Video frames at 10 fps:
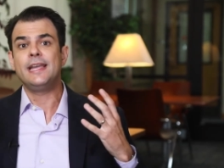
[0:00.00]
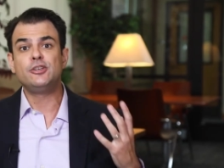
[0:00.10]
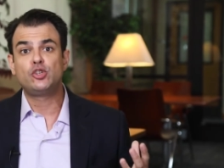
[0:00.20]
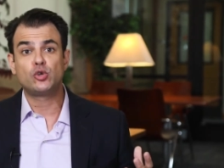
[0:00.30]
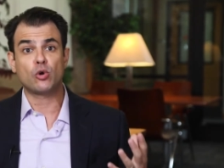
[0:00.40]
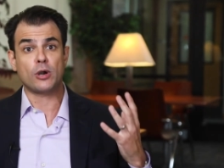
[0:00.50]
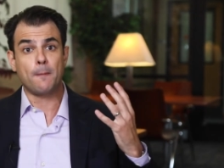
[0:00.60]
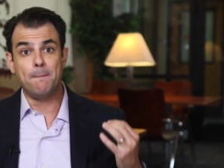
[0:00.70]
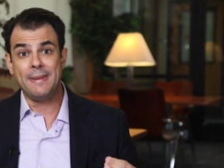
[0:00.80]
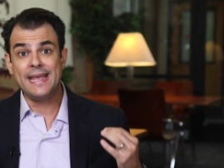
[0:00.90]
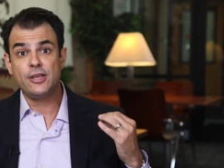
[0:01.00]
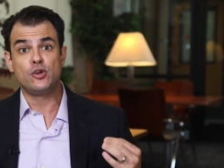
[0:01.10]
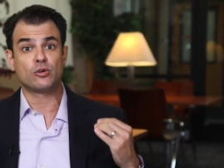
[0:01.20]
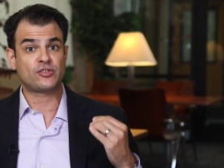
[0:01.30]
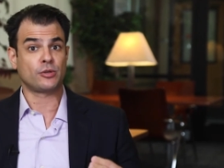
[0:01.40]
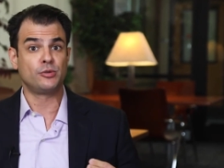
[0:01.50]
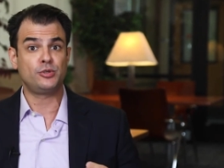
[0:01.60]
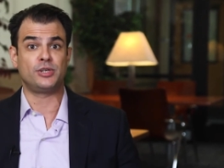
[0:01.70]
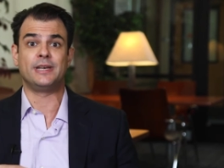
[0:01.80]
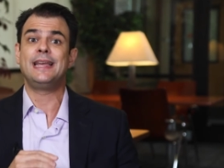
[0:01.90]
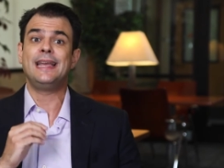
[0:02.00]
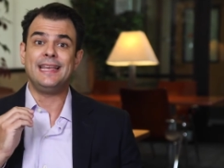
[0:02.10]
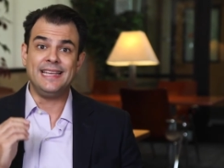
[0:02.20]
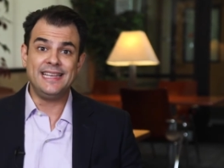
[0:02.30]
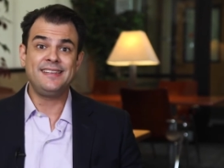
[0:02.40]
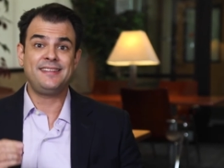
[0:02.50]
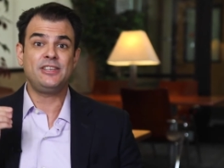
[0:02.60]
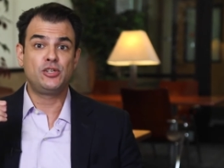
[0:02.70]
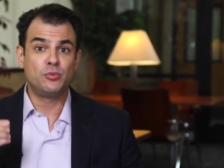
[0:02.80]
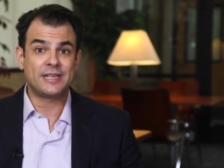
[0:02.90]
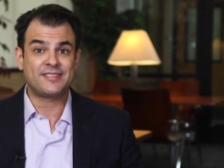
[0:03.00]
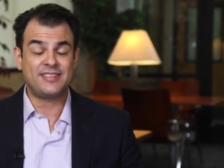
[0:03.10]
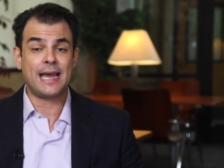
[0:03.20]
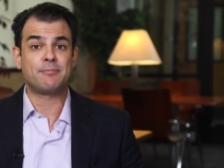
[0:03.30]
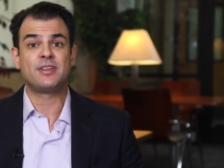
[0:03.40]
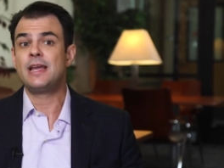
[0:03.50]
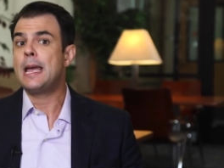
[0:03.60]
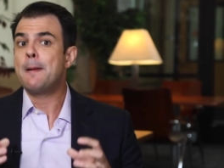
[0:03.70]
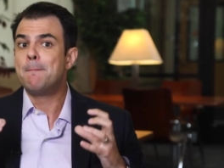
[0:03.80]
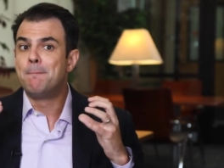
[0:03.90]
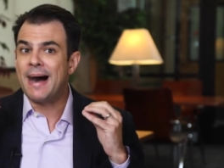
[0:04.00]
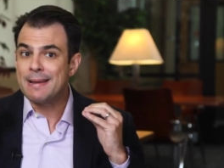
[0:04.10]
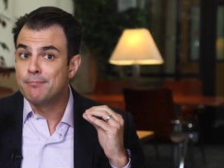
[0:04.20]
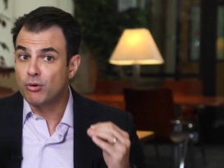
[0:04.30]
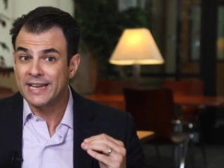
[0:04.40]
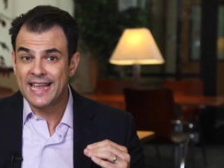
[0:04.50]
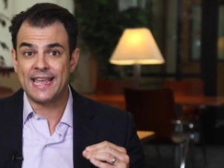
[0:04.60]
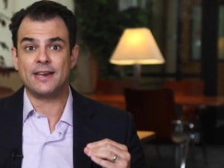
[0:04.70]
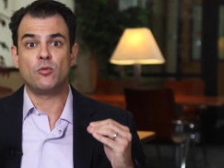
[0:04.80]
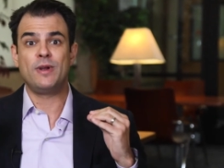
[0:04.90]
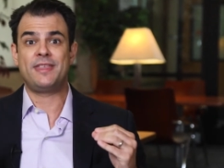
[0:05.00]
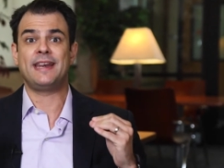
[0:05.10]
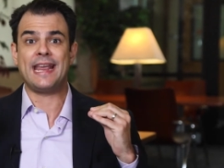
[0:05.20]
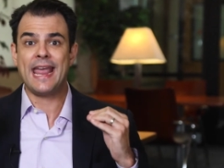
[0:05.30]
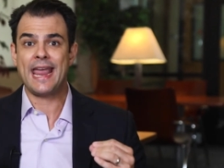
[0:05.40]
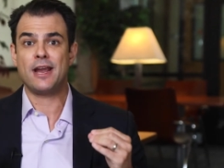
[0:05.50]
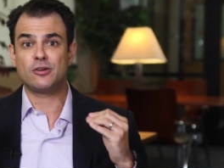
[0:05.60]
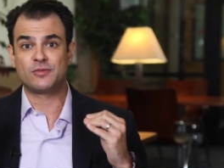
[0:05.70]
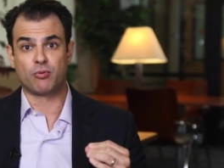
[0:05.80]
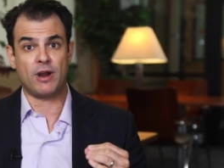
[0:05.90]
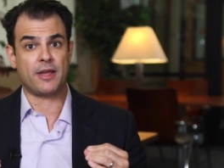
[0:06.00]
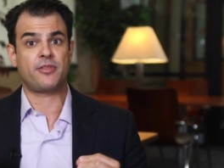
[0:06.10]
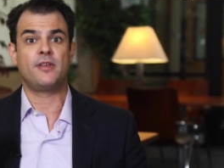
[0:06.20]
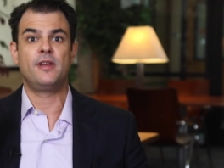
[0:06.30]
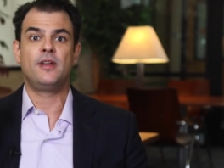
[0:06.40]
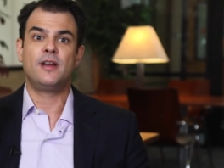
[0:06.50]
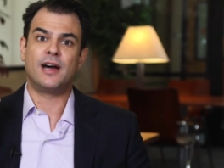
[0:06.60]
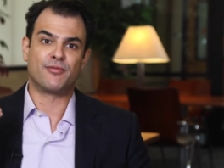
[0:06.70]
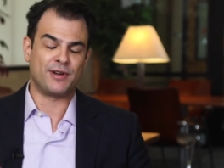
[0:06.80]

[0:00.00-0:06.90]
In short, make your solution easy to accept by bringing it within a hair's breadth of